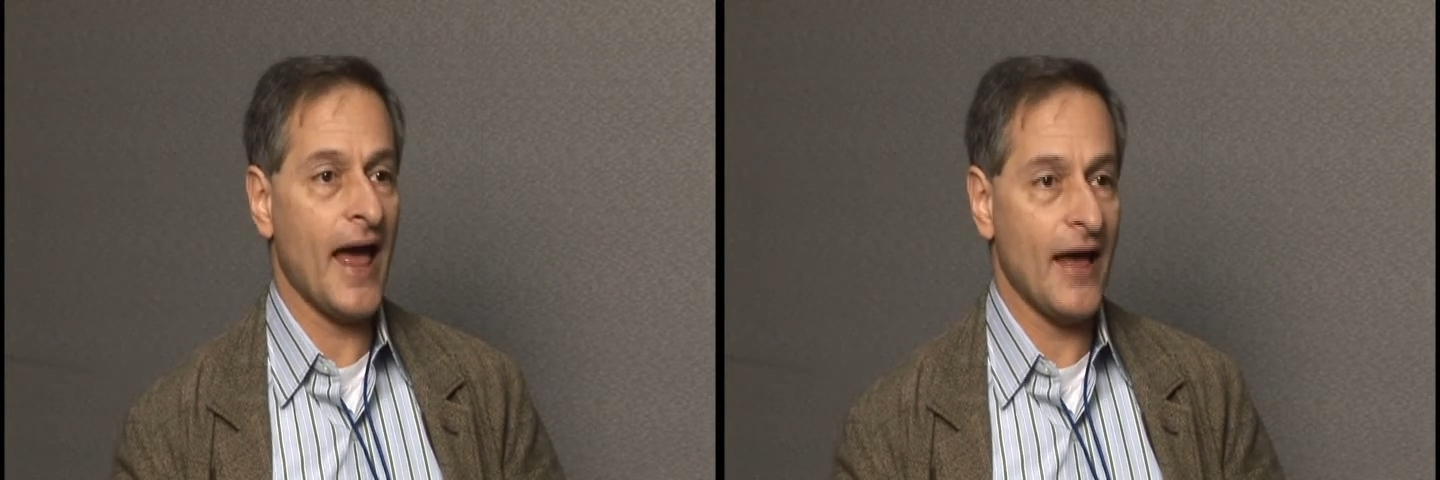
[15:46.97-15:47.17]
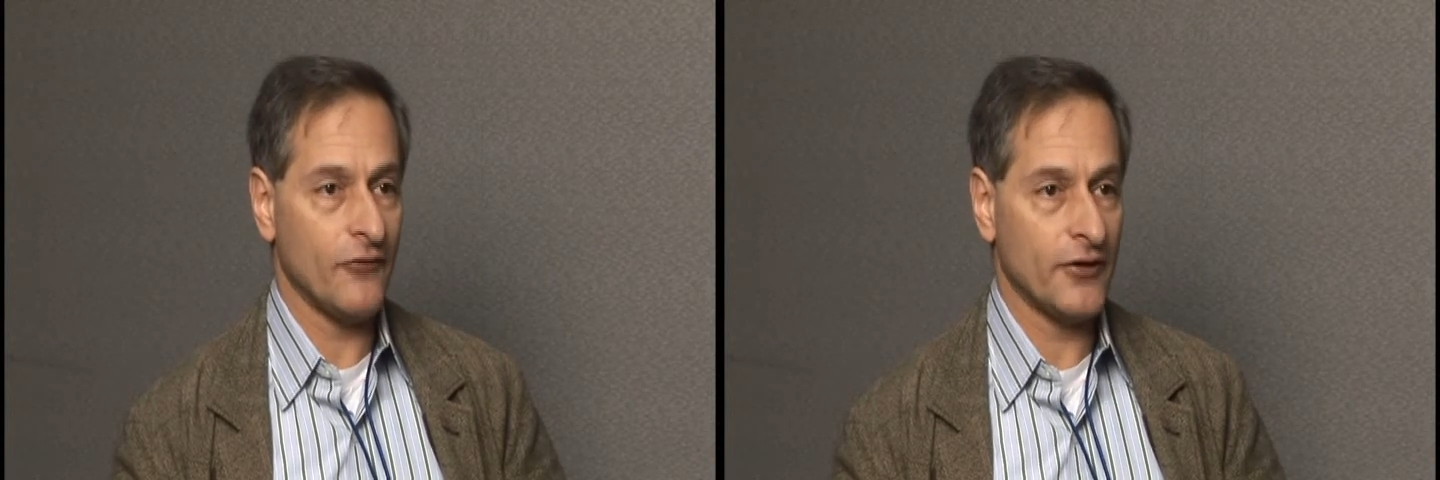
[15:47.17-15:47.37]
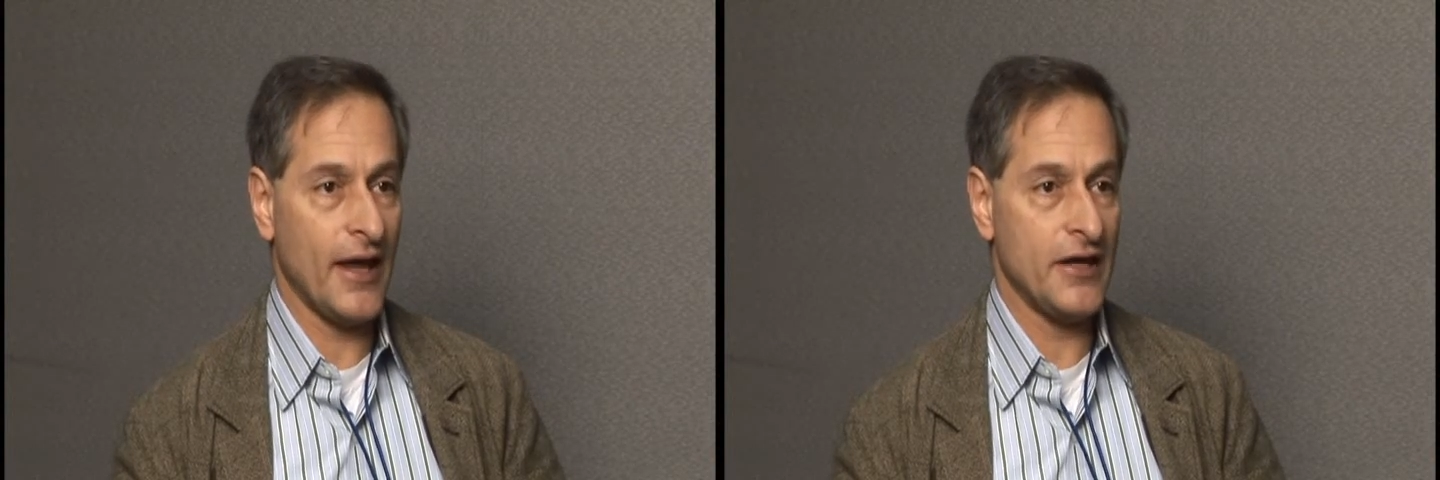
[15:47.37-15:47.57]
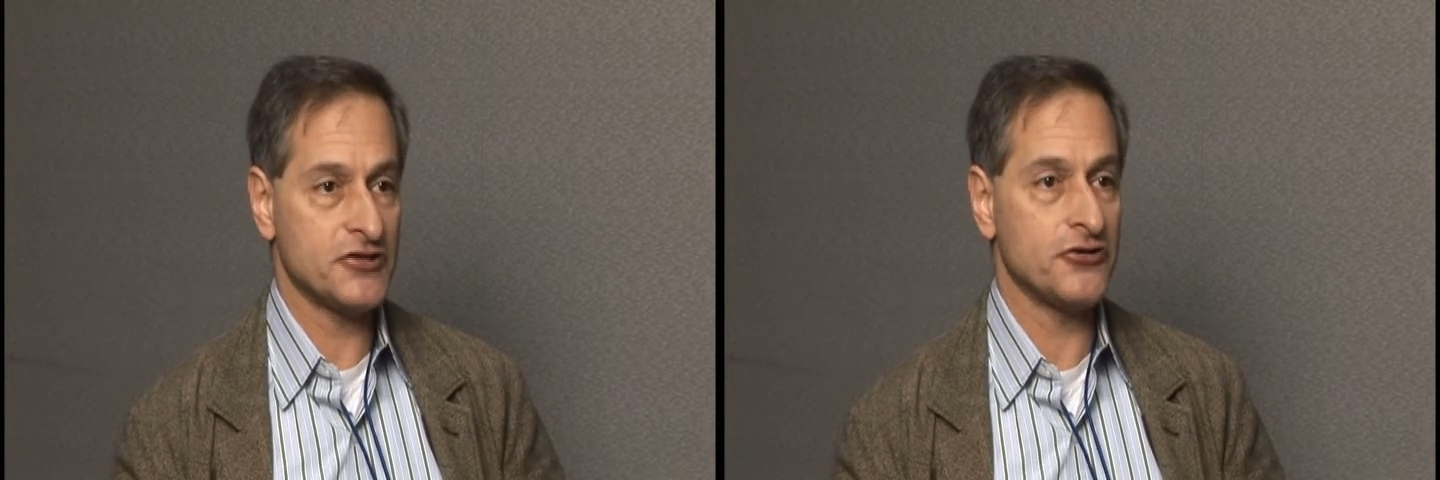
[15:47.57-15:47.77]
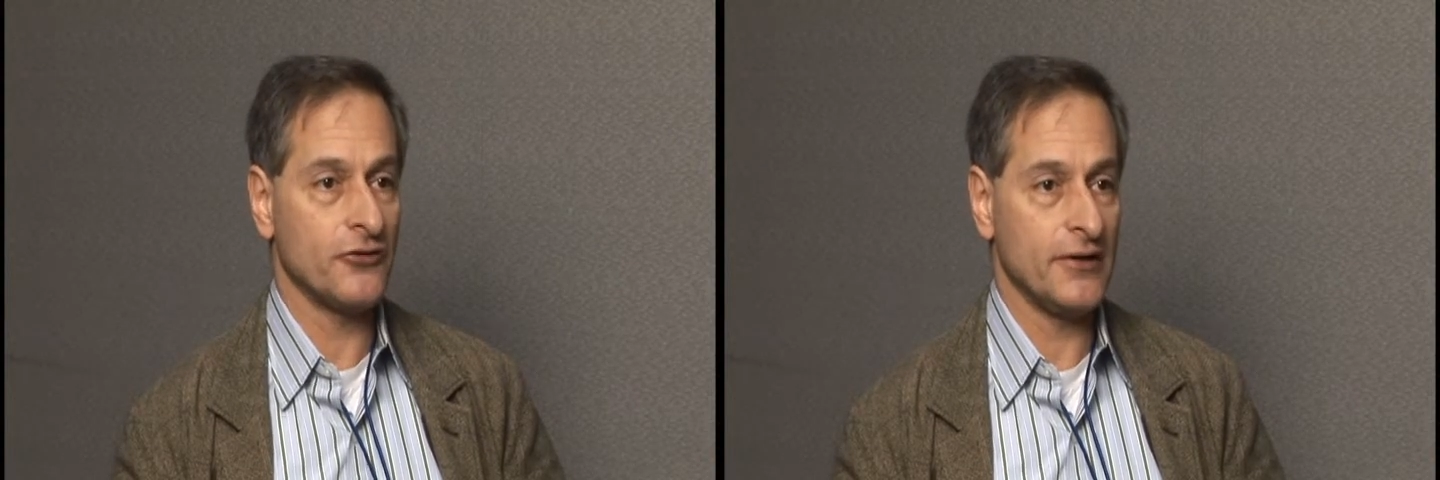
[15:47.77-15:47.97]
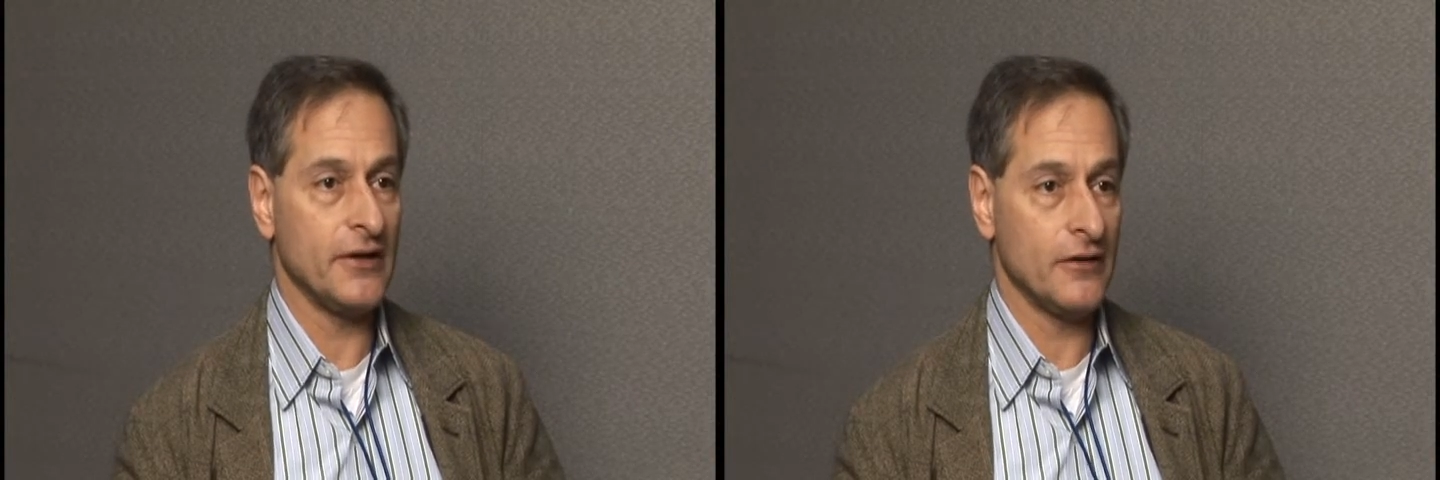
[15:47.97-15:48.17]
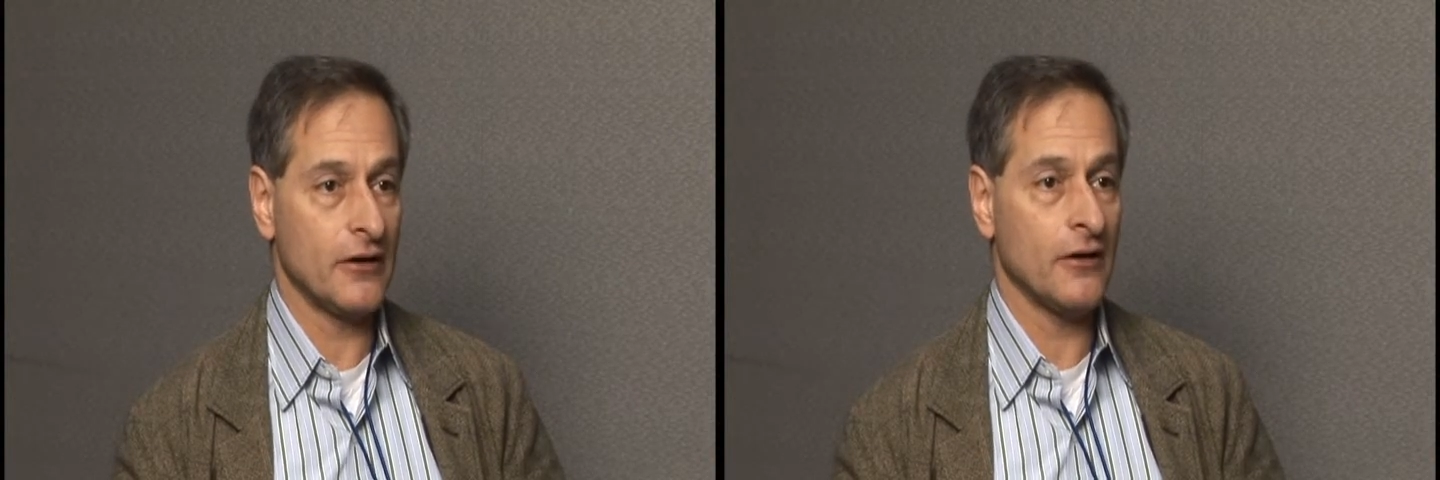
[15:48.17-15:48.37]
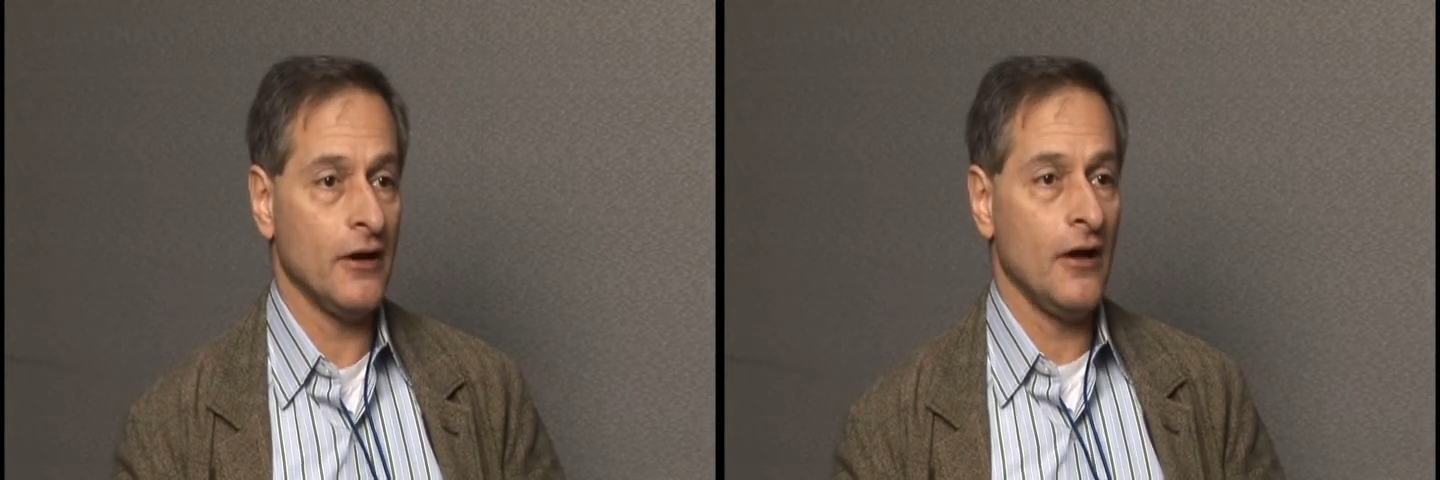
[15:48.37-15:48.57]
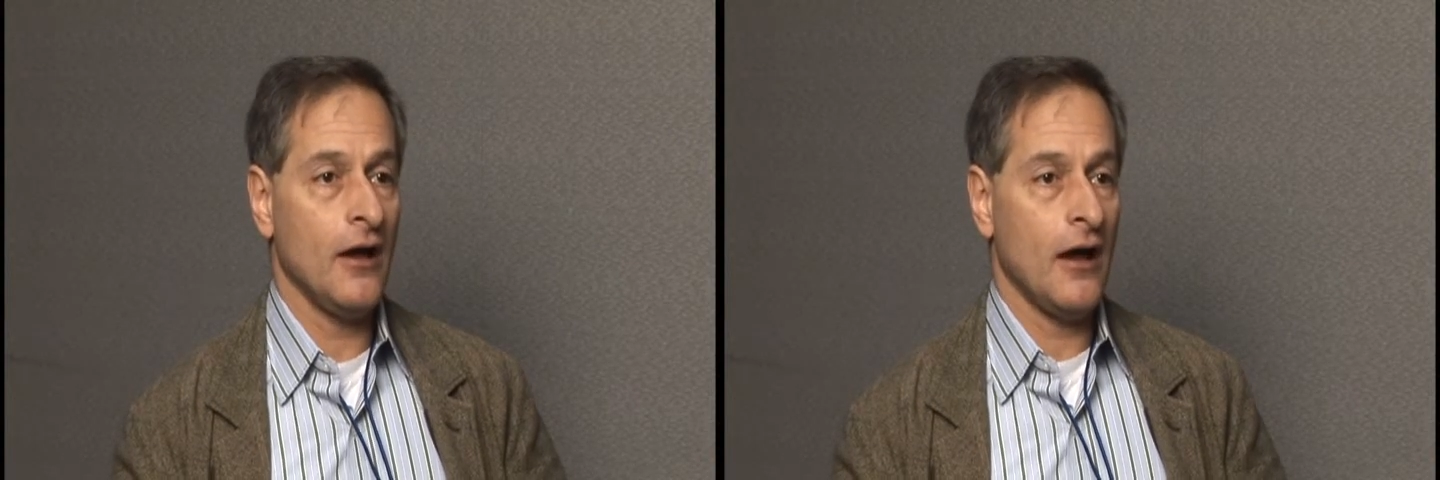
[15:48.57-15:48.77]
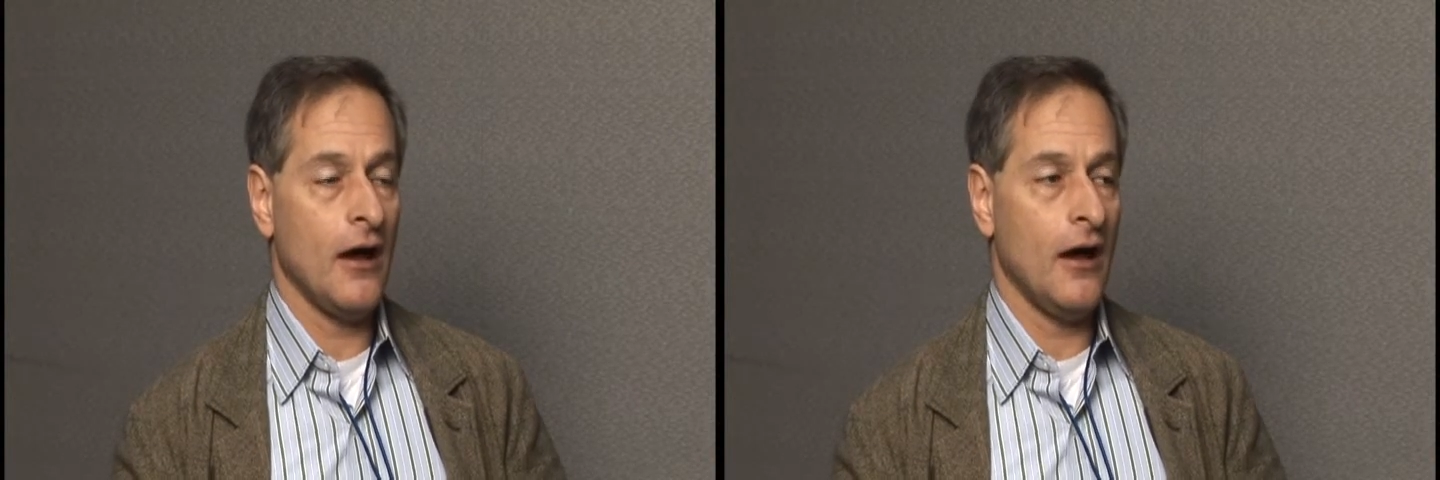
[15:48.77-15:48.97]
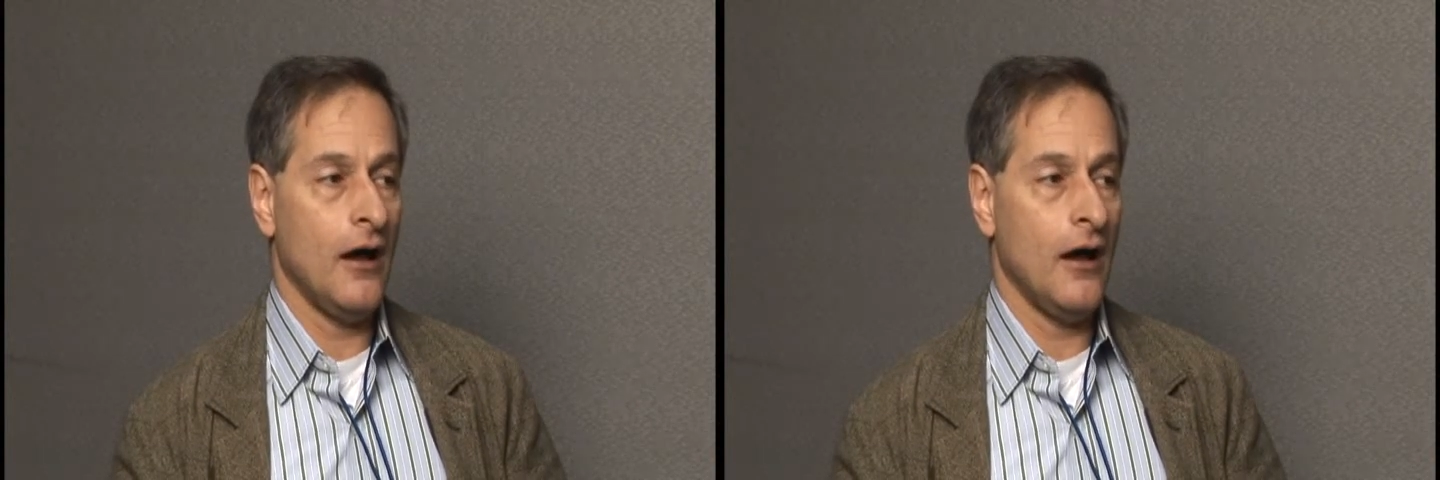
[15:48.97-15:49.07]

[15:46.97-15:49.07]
avocational dealer. Okay.